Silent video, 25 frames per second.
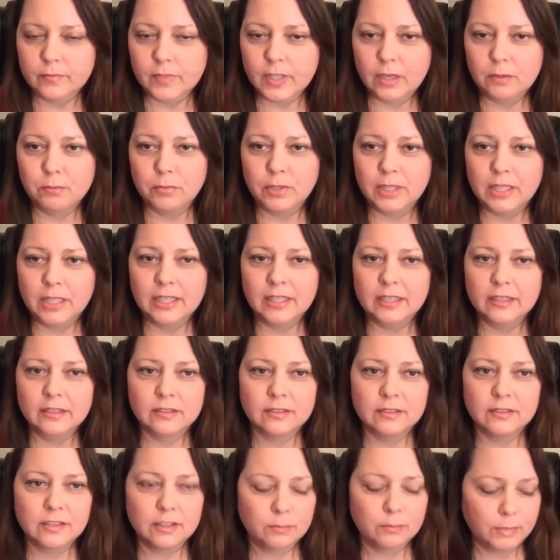Be
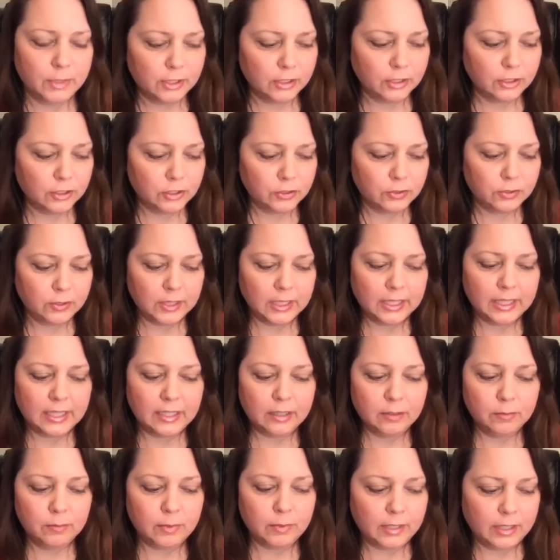healed
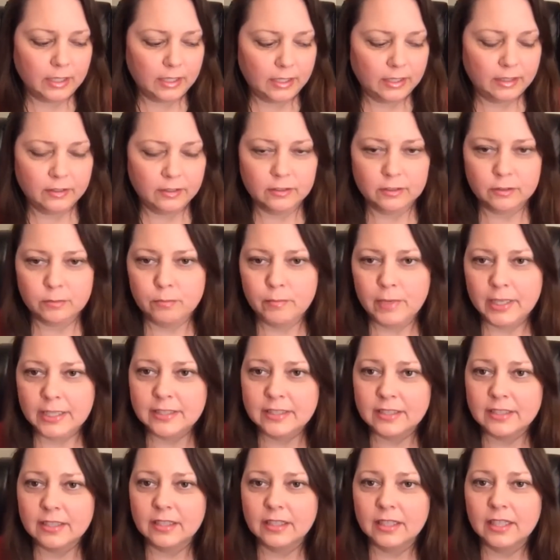spiritually, be healed
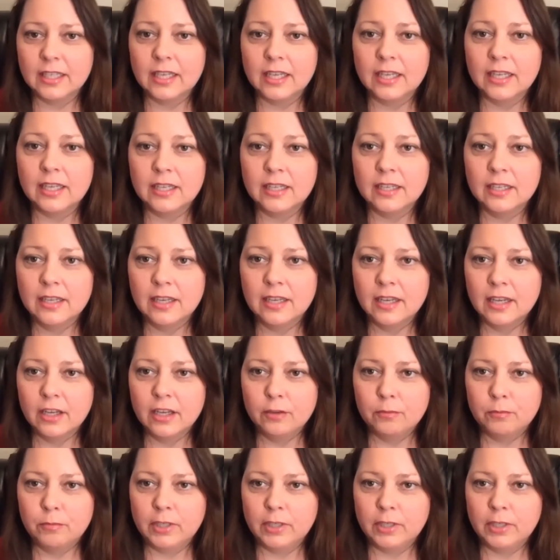mentally, be